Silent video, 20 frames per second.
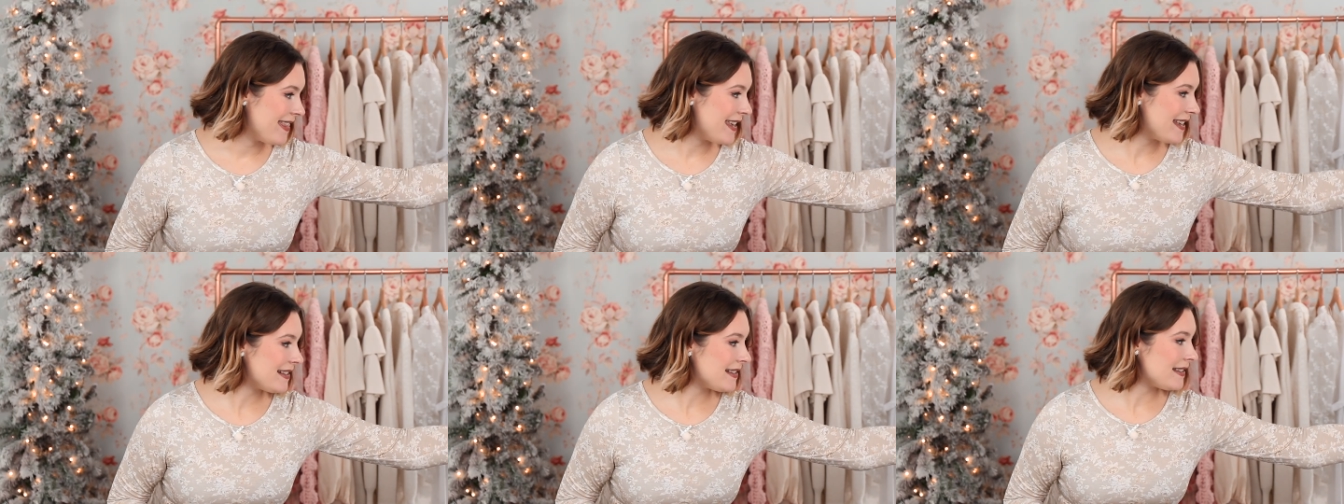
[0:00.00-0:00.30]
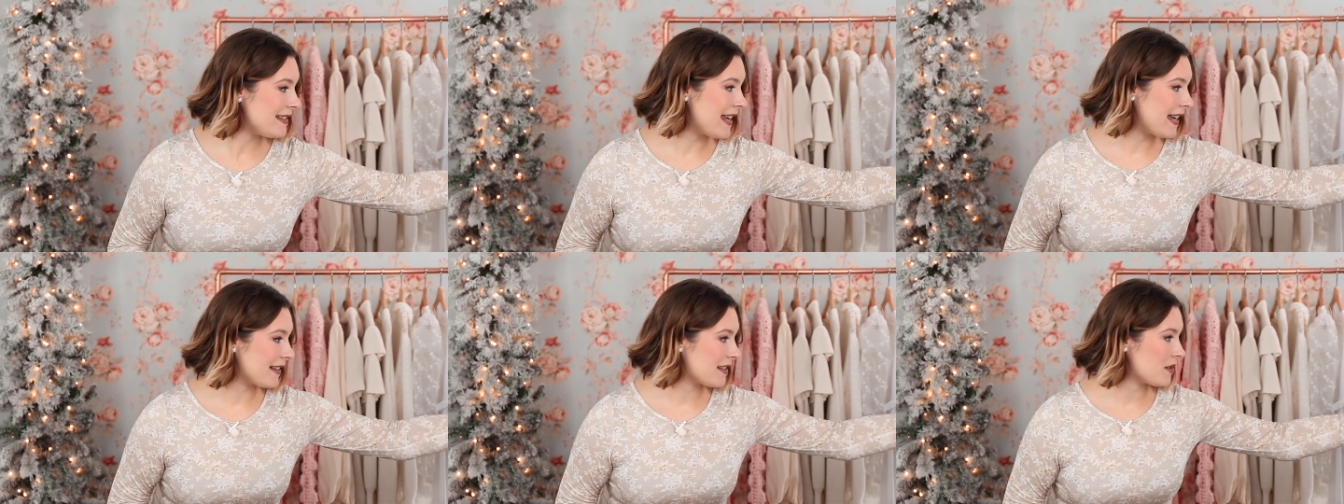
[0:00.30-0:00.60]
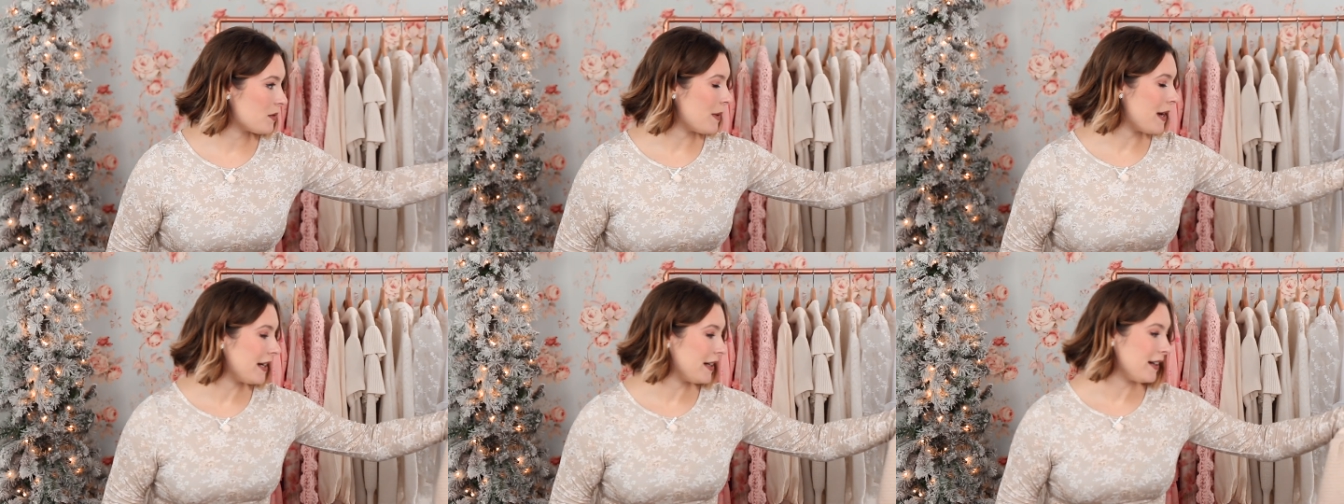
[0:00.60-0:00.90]
This
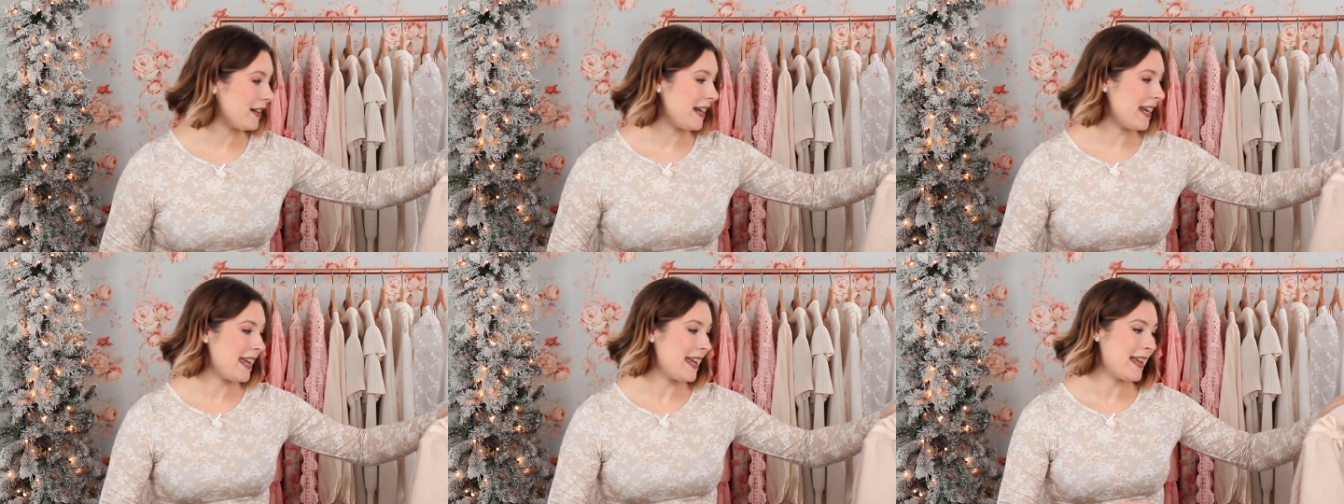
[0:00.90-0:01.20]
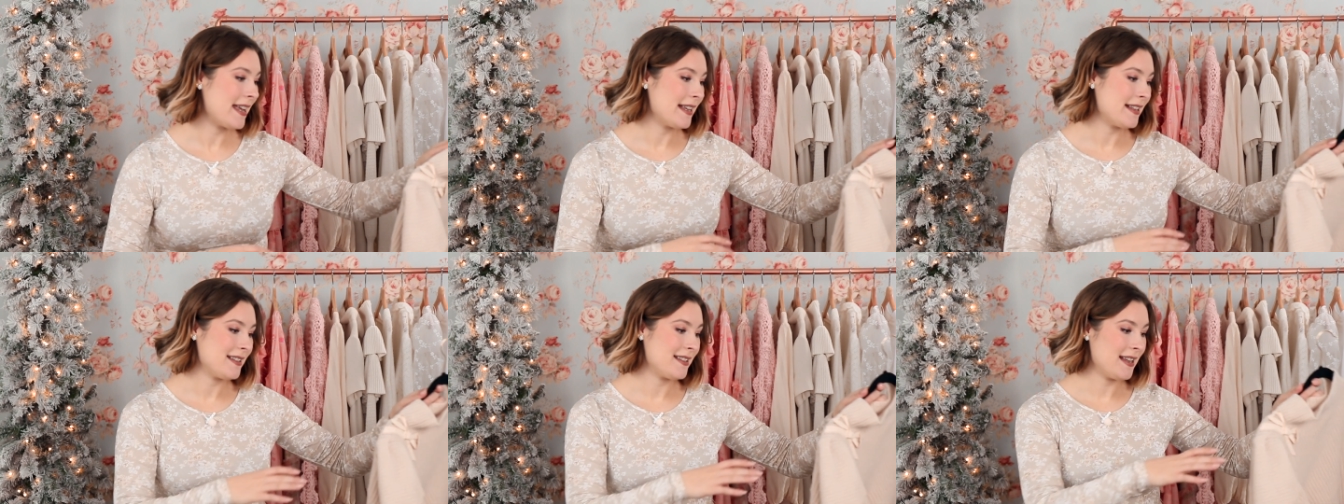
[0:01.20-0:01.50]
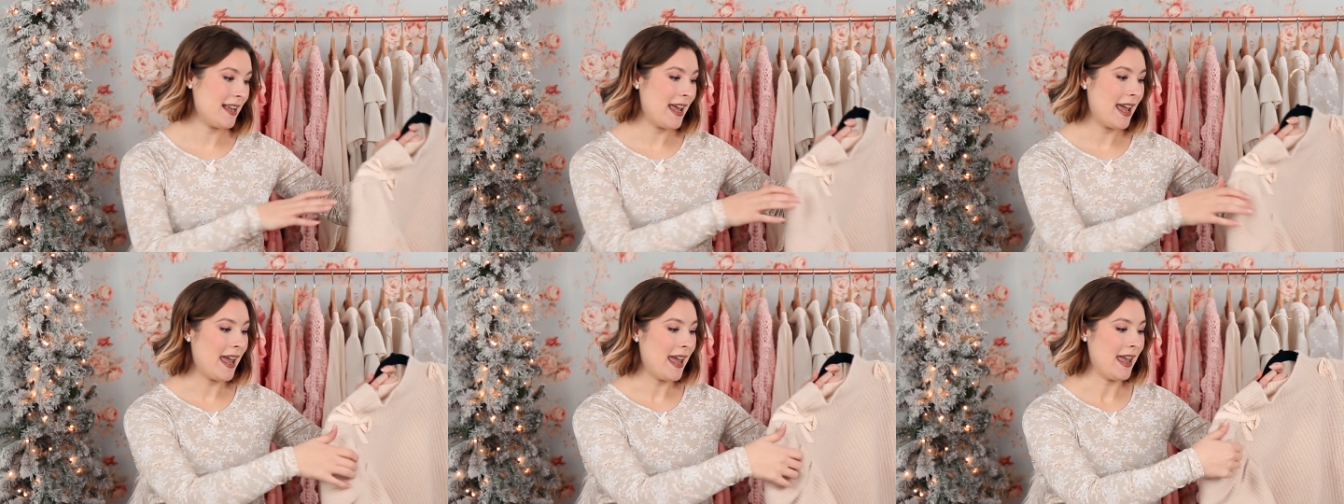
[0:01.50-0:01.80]
next sweater
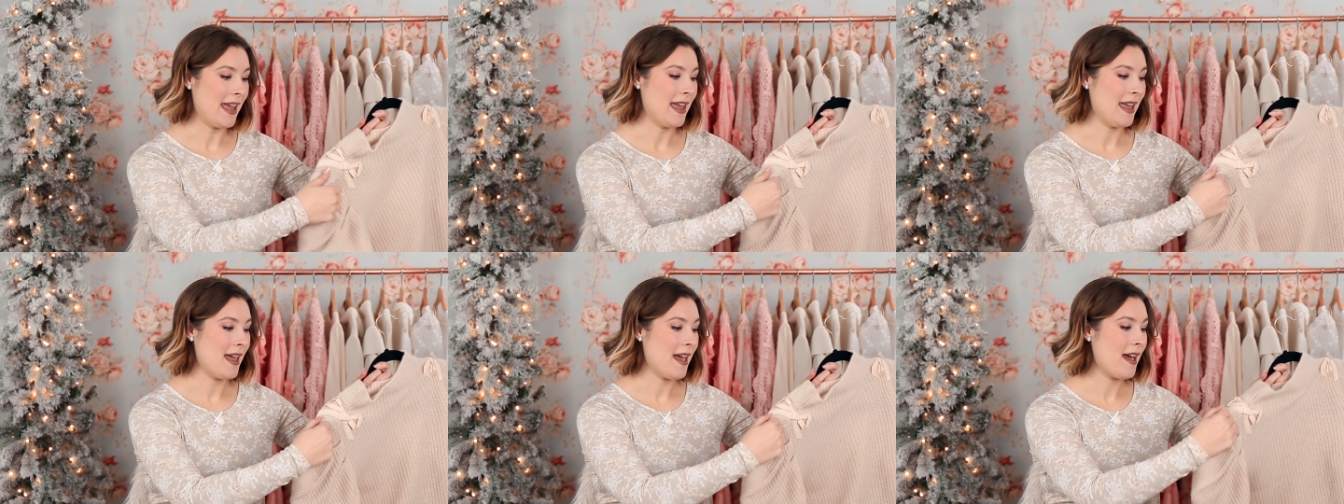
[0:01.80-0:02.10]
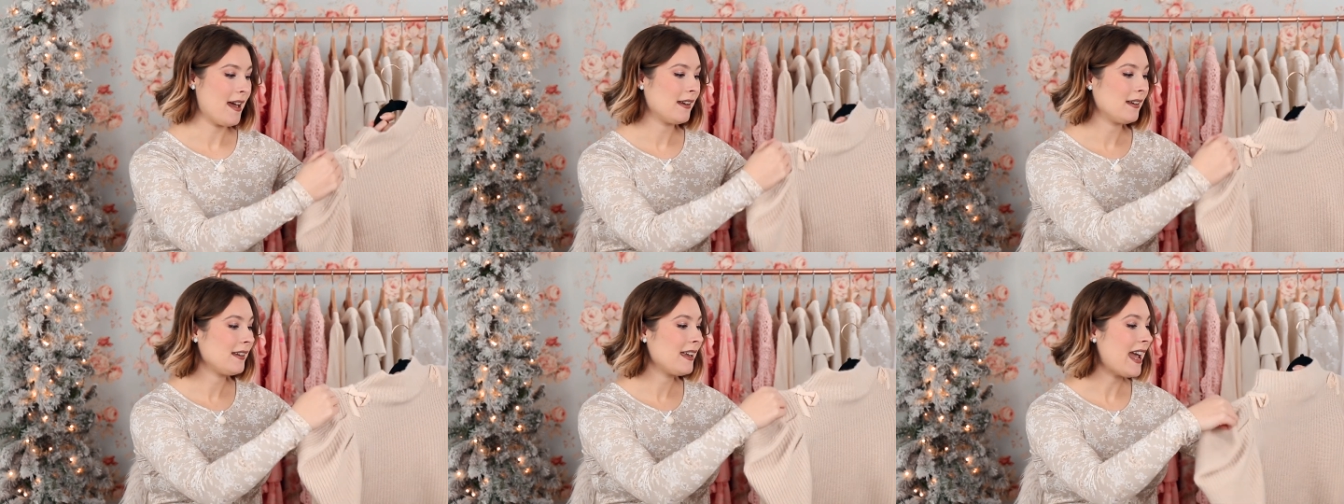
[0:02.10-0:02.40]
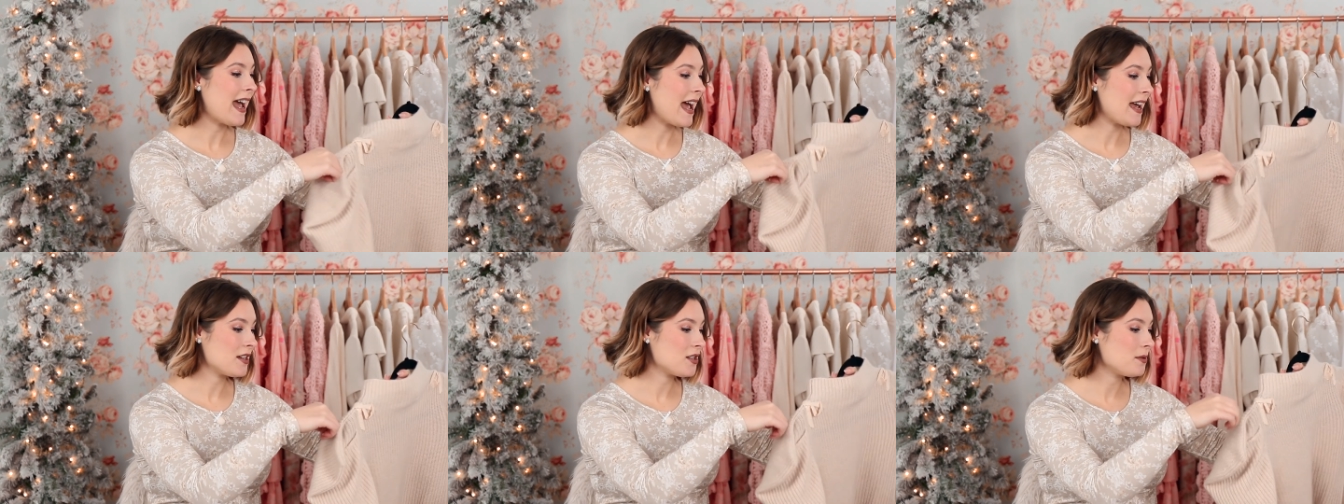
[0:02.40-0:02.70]
is a
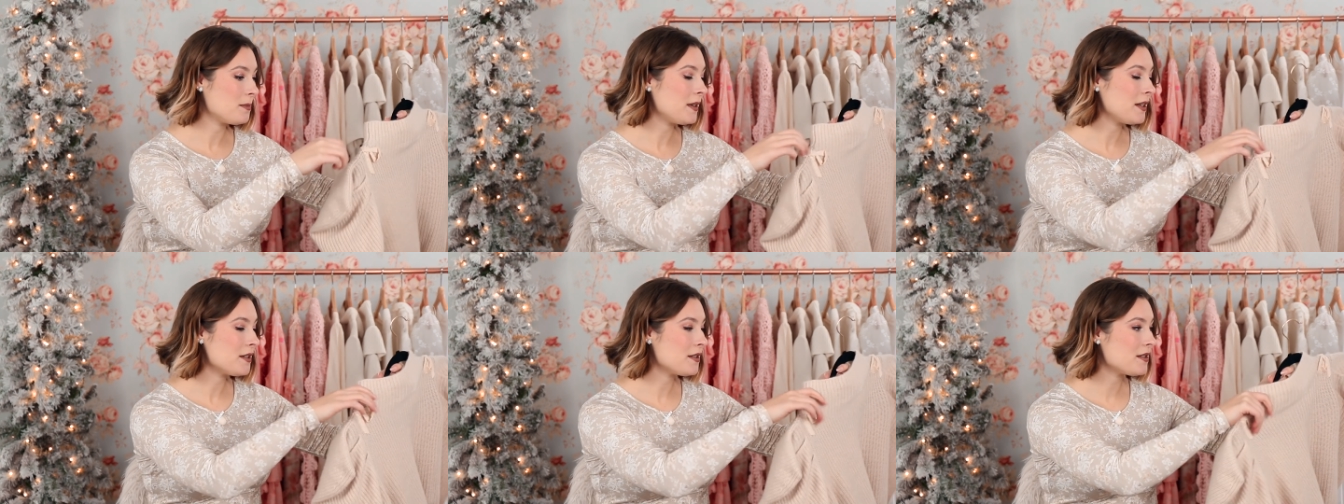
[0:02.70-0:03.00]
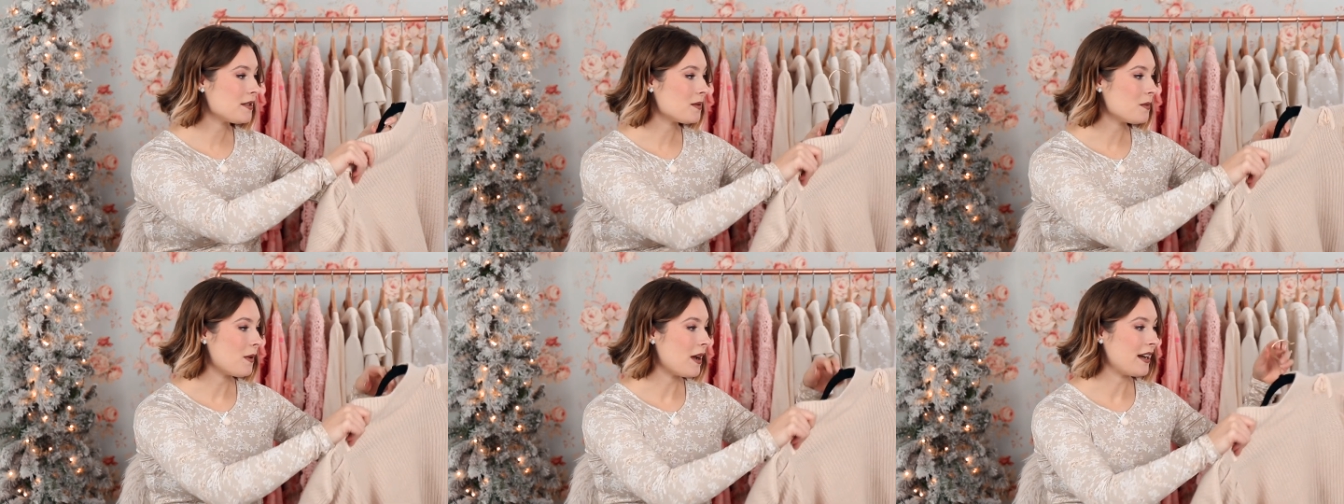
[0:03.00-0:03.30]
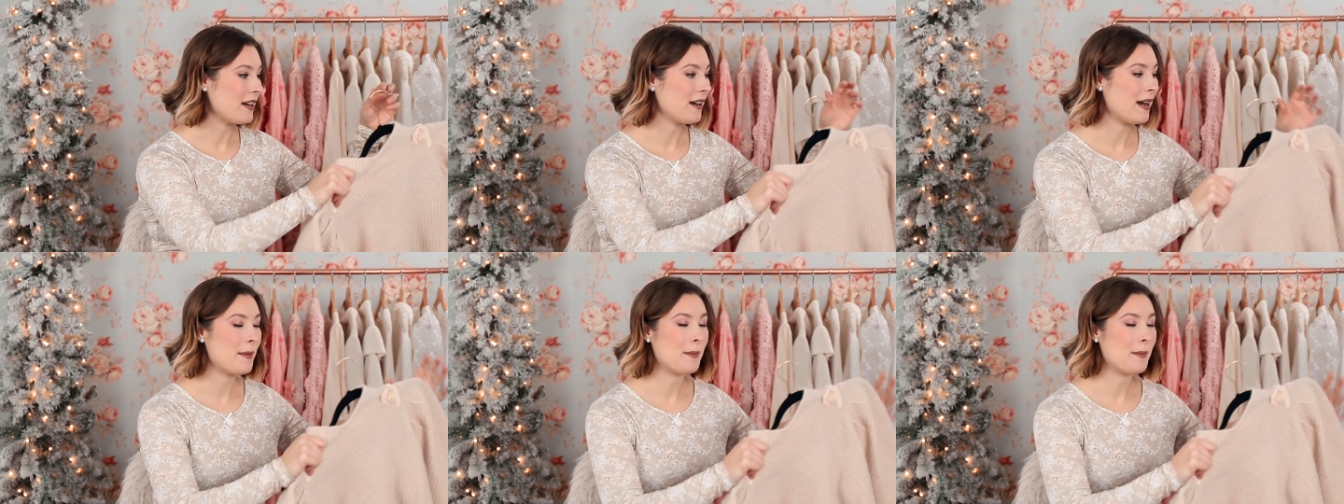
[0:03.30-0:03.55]
cashmere sweater.